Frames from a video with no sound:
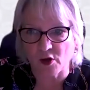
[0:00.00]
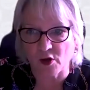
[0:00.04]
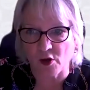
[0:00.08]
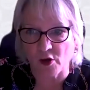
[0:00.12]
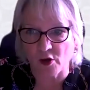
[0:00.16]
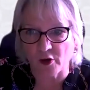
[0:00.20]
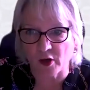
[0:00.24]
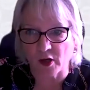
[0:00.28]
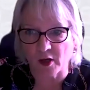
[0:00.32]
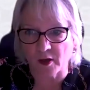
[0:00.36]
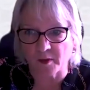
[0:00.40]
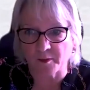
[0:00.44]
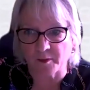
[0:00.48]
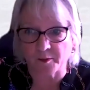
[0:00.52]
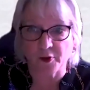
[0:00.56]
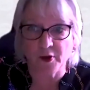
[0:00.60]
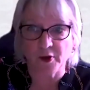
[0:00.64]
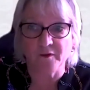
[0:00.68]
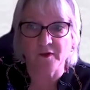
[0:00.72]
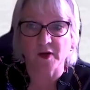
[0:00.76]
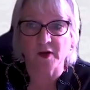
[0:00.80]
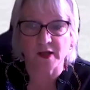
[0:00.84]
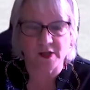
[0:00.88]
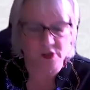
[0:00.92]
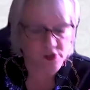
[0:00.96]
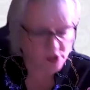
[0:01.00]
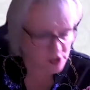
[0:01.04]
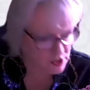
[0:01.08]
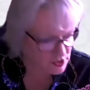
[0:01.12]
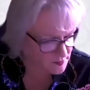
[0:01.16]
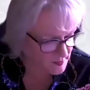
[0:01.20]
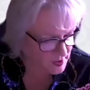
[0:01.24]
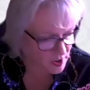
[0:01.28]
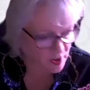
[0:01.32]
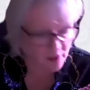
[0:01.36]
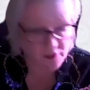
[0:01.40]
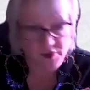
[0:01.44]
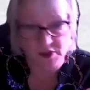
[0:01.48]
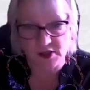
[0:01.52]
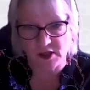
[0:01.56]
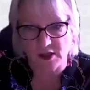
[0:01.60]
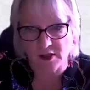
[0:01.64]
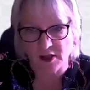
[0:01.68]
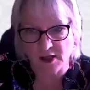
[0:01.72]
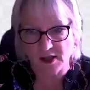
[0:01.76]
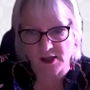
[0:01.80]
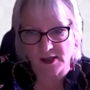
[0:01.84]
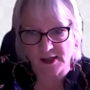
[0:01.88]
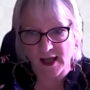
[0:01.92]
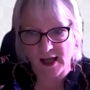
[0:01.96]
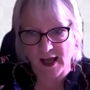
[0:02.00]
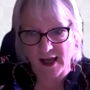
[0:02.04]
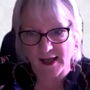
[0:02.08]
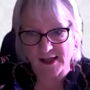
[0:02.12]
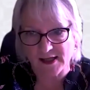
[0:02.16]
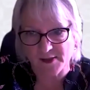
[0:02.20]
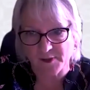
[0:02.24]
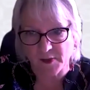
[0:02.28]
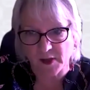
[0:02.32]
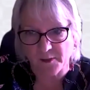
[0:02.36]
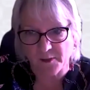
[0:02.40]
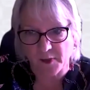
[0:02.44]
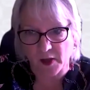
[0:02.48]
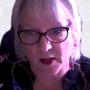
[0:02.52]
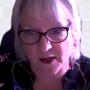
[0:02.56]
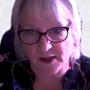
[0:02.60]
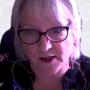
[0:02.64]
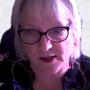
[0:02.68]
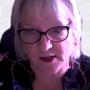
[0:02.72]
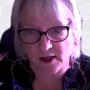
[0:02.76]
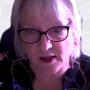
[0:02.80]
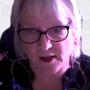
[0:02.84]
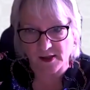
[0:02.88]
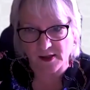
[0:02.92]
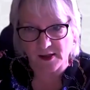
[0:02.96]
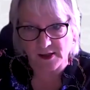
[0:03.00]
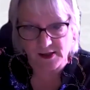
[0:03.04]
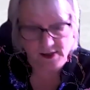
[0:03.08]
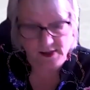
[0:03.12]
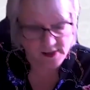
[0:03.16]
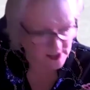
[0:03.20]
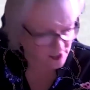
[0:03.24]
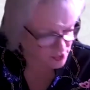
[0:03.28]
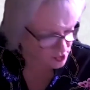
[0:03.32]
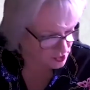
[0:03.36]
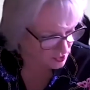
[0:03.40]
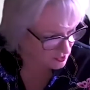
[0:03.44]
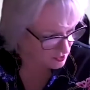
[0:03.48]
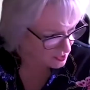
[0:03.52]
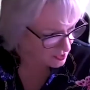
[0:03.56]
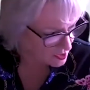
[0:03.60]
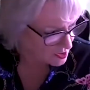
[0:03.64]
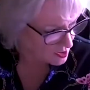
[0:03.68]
honour and privilege to be hosting this ASME Bite-Size session.